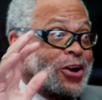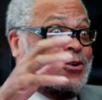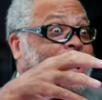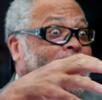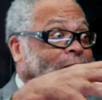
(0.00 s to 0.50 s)

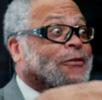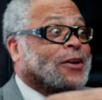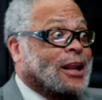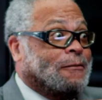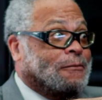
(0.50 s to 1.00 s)
having
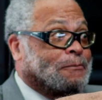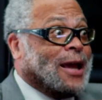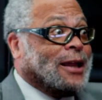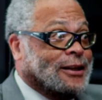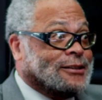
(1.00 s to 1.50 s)
a
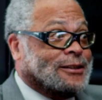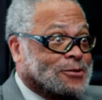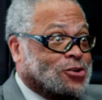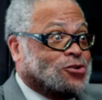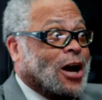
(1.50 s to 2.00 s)
mechanism
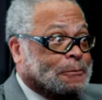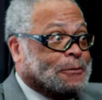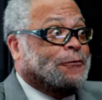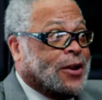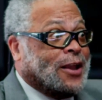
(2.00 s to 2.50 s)
to try to
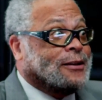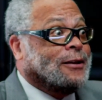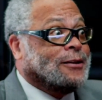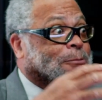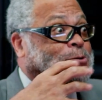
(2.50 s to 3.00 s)
prevent
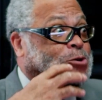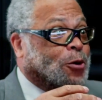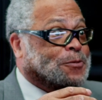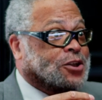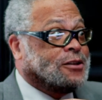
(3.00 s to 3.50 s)
the
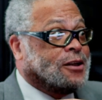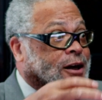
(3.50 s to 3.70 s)
absorption